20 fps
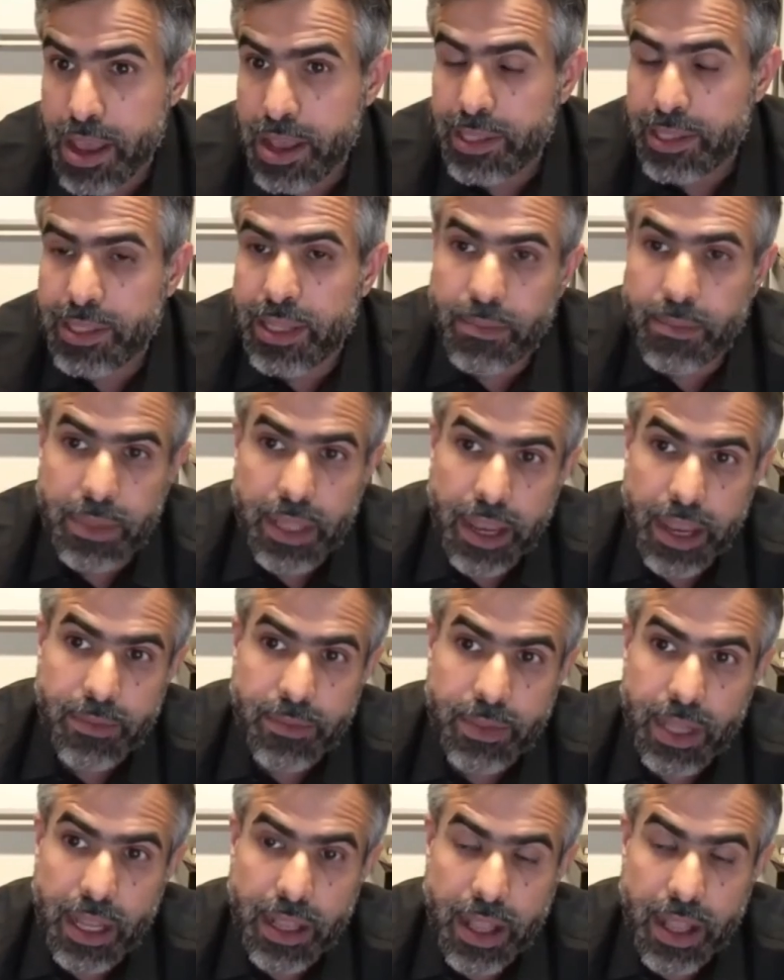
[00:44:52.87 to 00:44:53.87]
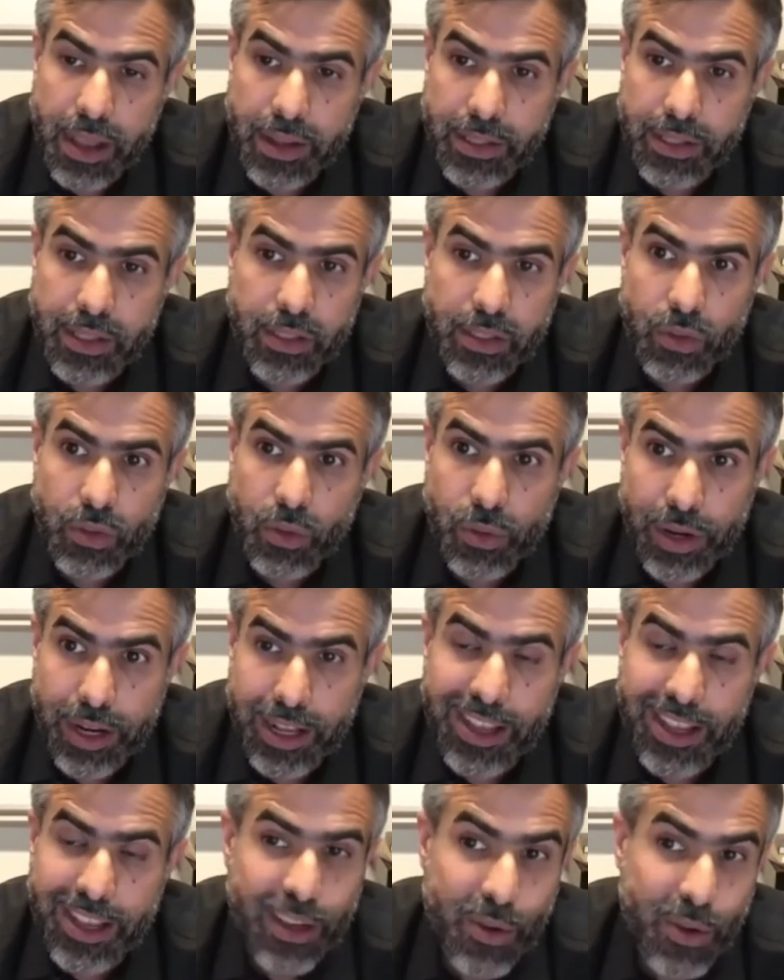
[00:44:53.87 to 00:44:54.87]
Sometimes an artist who
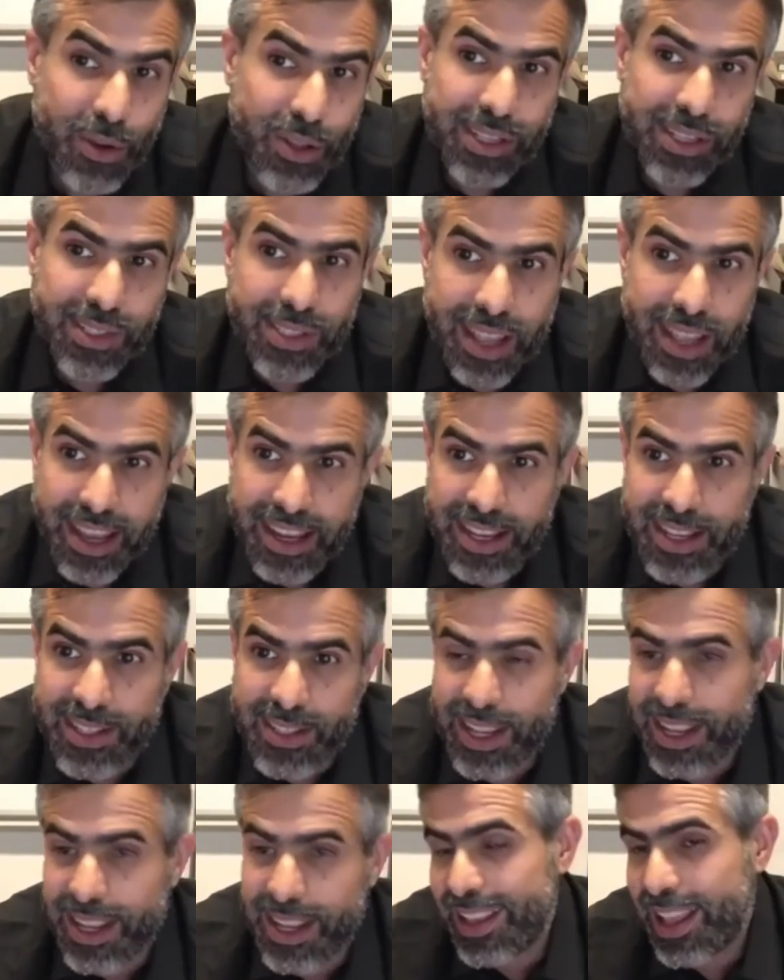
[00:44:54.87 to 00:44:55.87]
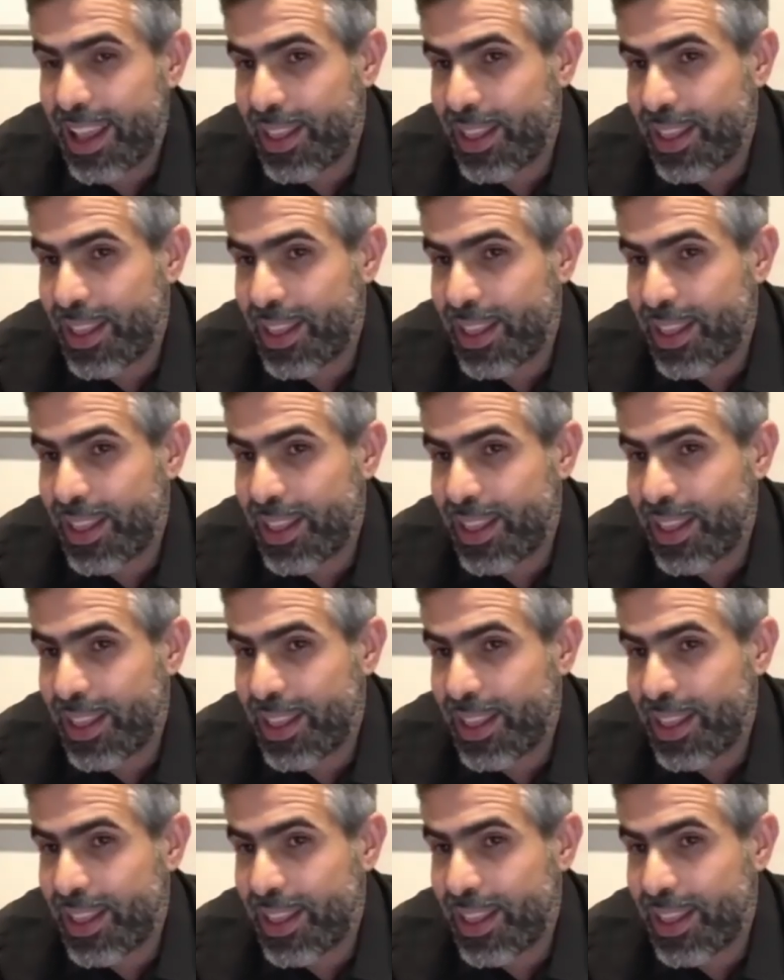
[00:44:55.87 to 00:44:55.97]
really good in science and